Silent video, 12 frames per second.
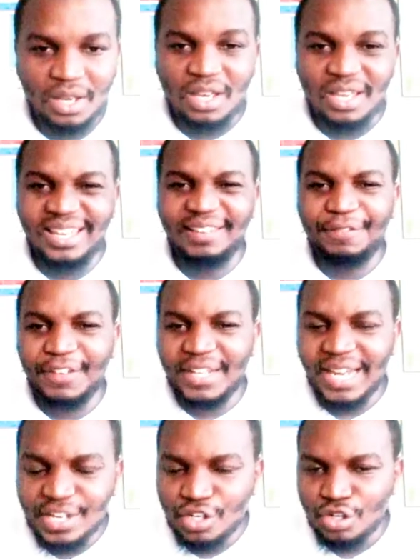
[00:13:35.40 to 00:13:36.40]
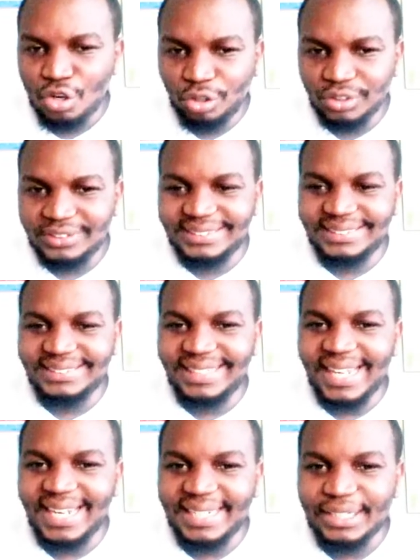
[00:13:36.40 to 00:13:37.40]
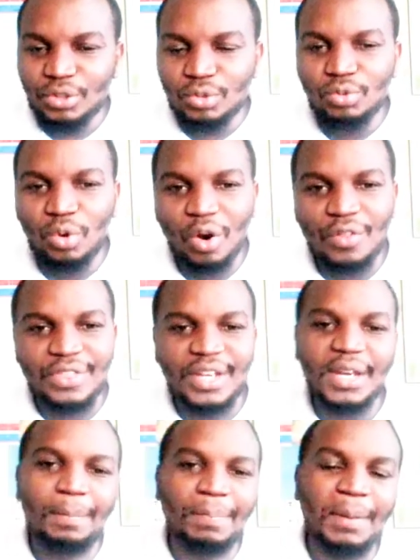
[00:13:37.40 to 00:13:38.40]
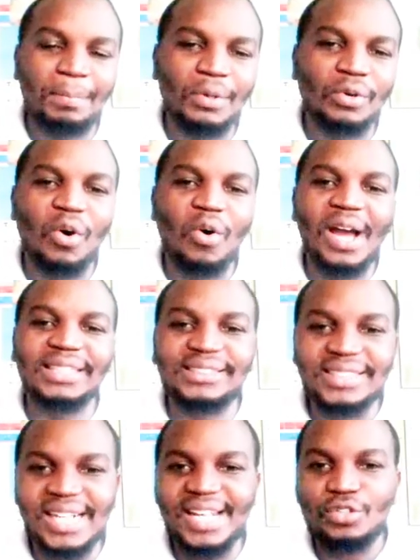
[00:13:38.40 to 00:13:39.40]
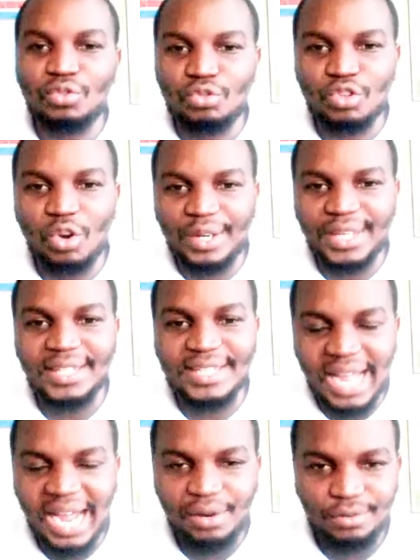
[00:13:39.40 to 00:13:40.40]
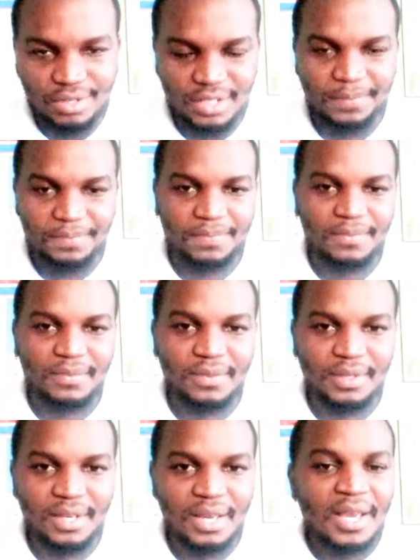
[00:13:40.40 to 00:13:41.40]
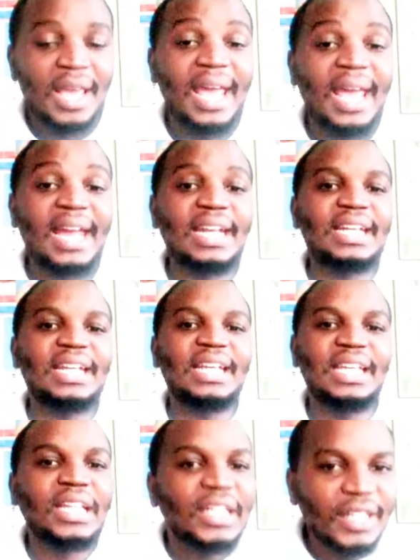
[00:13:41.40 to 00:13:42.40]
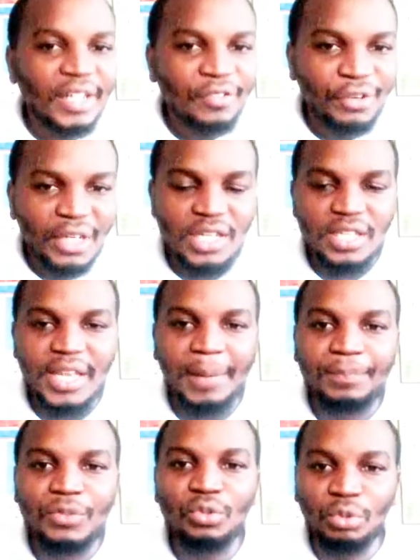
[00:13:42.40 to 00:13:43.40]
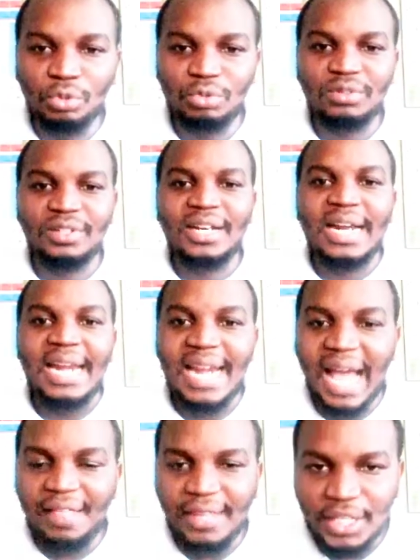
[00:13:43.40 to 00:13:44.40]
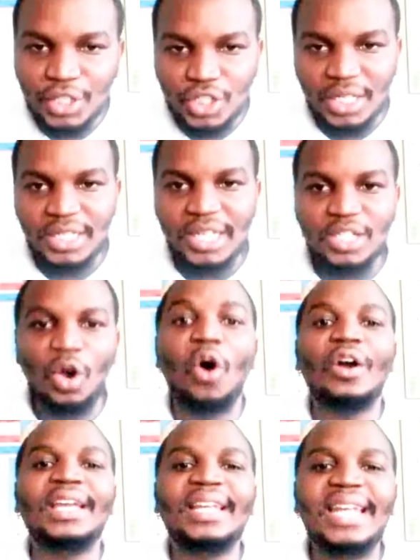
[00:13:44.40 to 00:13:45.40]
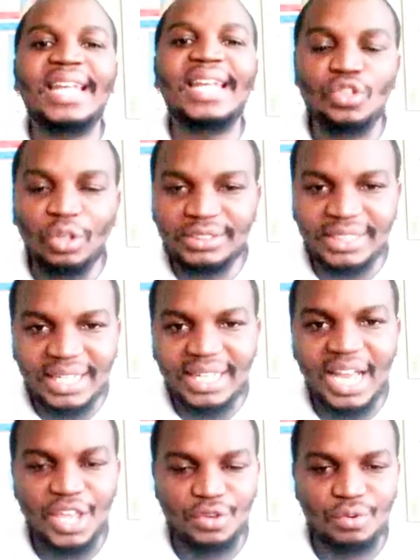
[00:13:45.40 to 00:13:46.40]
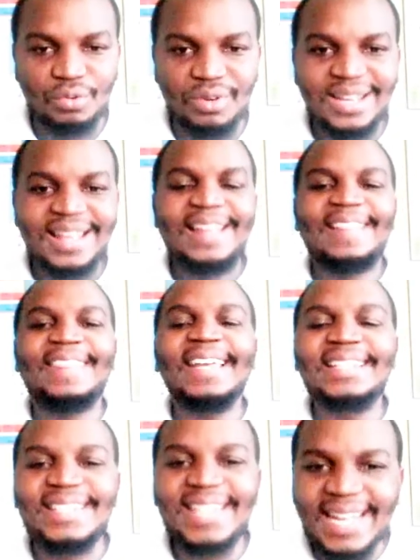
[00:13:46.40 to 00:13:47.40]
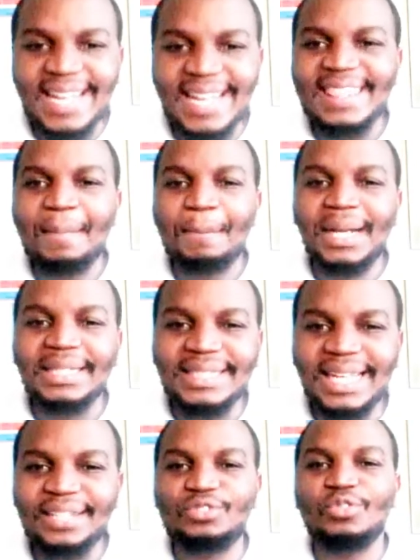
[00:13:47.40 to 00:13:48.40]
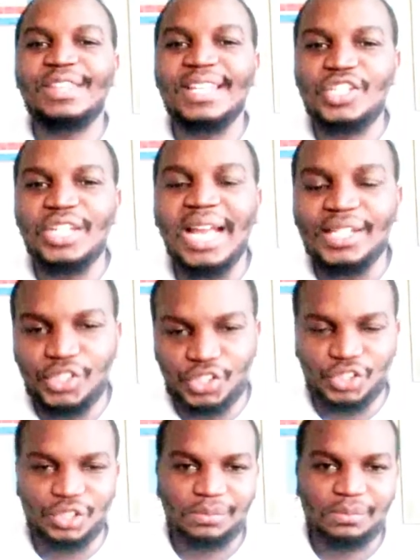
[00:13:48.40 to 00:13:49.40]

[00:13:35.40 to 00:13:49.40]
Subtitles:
If he does not, take two or three people, go and try to talk it out. And if in step two nothing changes or he does not hear you, then take the matter to the church.